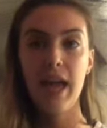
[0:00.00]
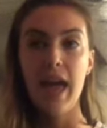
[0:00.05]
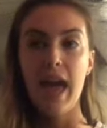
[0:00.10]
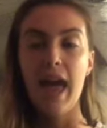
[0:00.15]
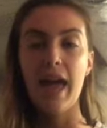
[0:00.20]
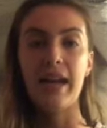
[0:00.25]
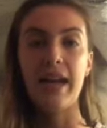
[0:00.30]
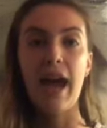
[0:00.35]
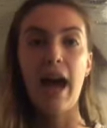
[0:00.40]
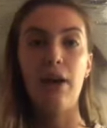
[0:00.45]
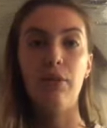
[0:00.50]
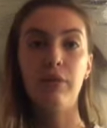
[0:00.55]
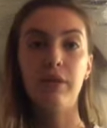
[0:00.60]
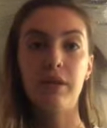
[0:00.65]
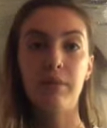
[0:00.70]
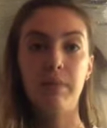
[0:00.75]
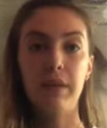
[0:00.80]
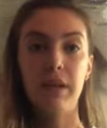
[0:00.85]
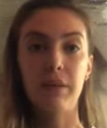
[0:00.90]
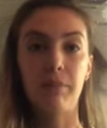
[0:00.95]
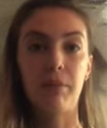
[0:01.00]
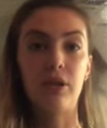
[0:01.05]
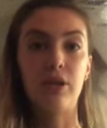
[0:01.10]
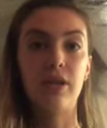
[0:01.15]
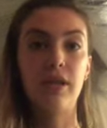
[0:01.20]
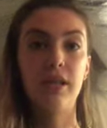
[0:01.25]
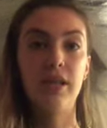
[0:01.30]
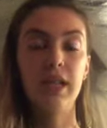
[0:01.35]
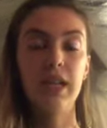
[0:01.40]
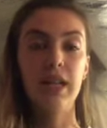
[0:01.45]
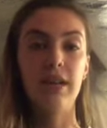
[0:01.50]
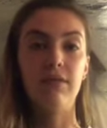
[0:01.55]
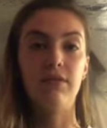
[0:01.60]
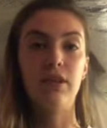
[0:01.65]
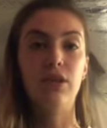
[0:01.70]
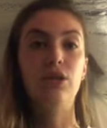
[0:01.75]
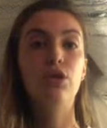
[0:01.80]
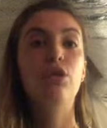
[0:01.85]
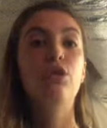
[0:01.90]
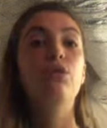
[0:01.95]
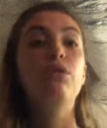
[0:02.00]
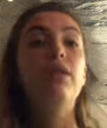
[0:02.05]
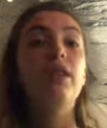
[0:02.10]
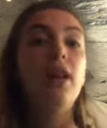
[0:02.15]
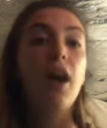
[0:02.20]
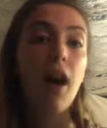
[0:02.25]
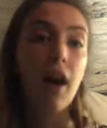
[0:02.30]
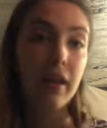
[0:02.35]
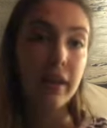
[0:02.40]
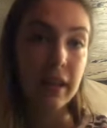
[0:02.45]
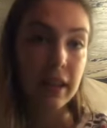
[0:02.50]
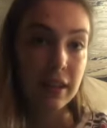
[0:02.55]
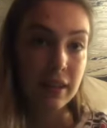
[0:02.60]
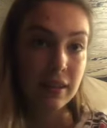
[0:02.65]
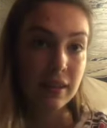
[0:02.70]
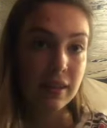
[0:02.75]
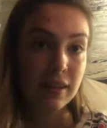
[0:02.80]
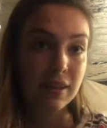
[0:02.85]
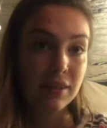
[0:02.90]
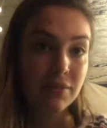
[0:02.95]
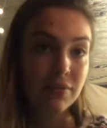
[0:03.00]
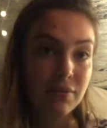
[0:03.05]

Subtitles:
and how it's being perceived to the audience.